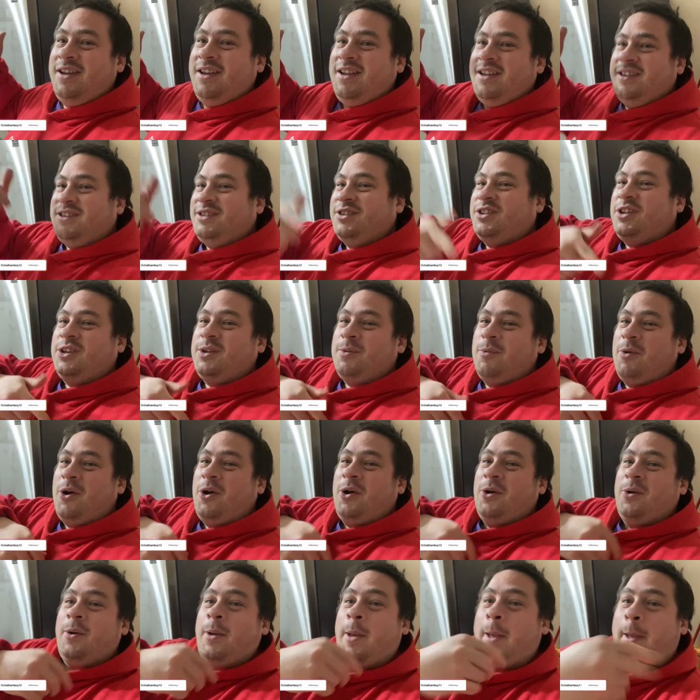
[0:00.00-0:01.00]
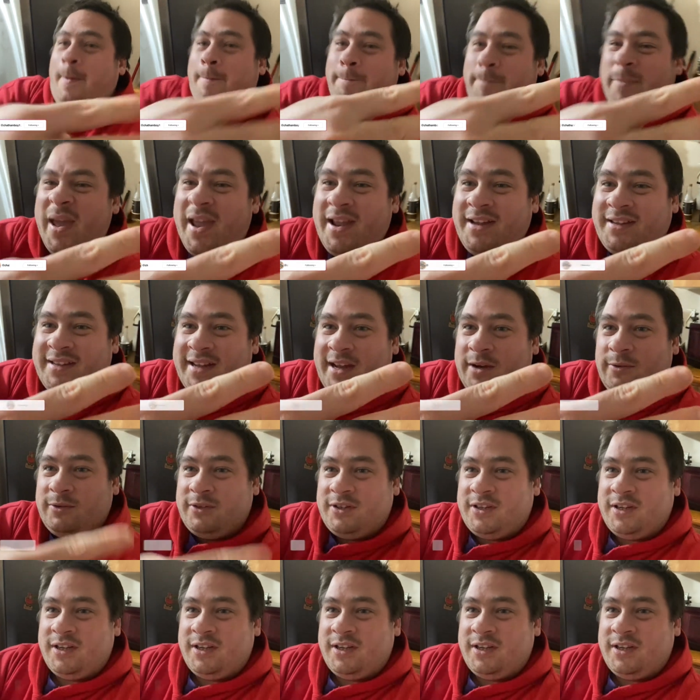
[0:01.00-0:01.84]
So till tomorrow, Peace out.